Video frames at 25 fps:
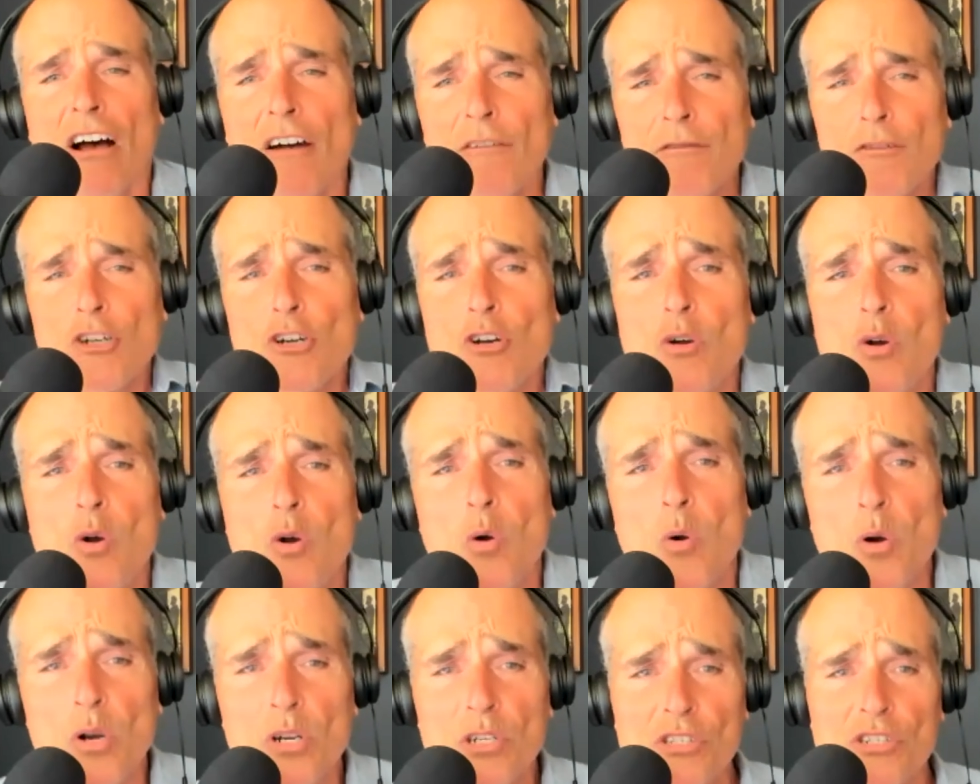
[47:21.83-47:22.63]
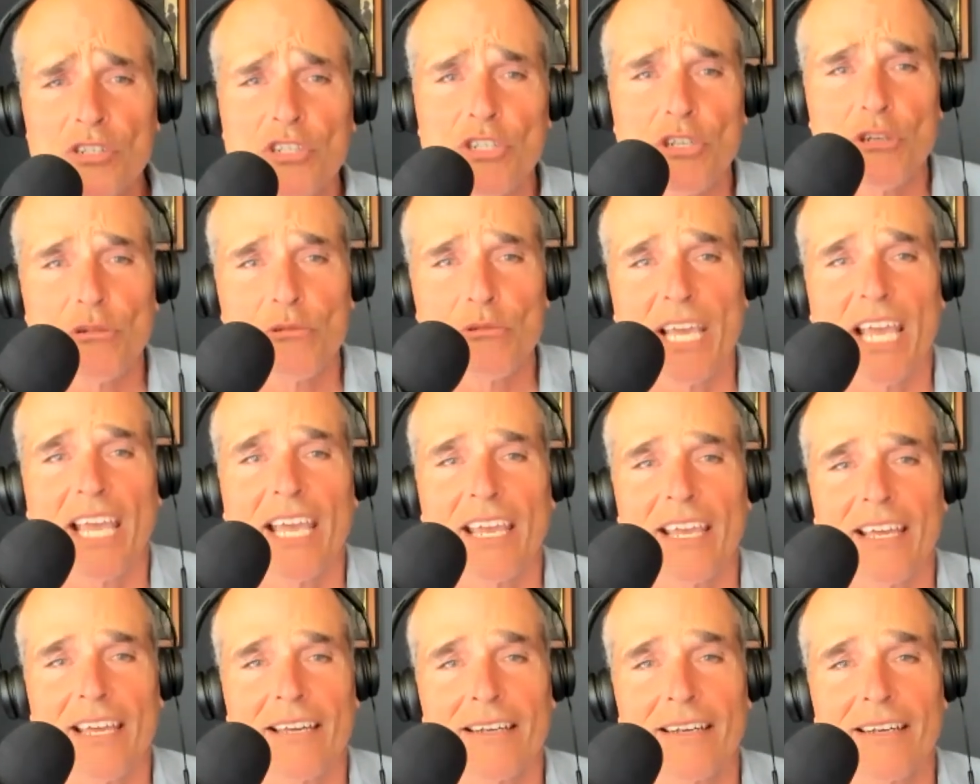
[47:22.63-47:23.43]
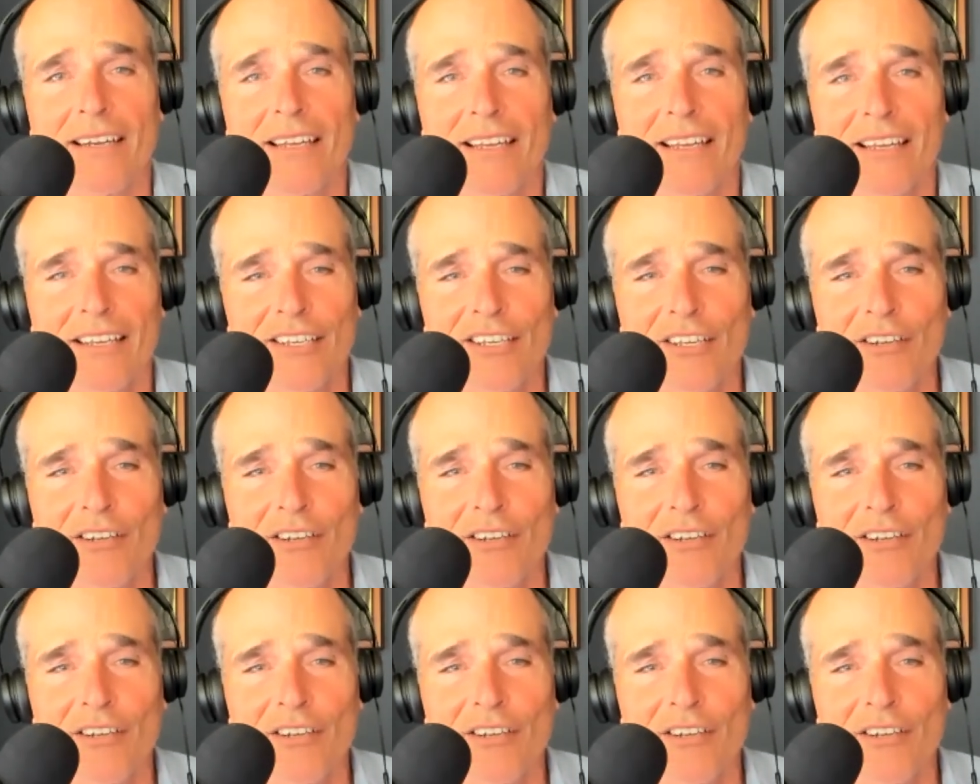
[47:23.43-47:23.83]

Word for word: Of course you can.